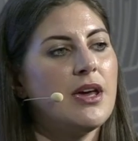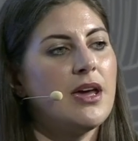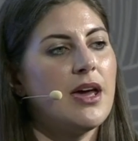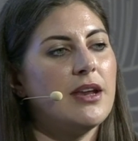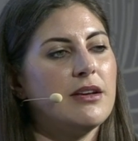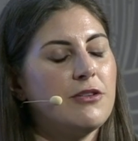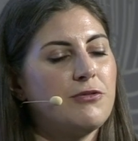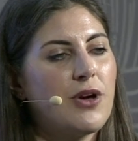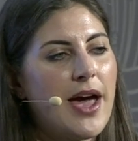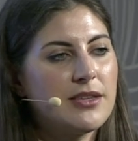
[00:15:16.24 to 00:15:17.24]
And
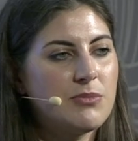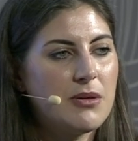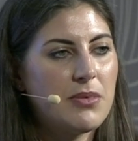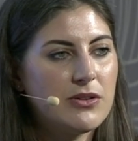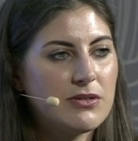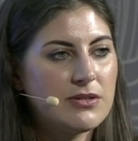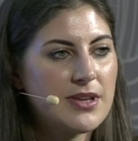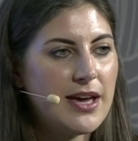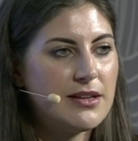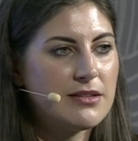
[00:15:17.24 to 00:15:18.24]
if you ask me about
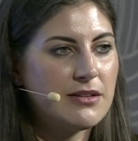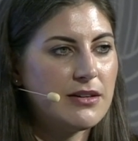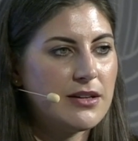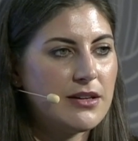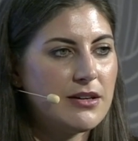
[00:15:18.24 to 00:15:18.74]
societal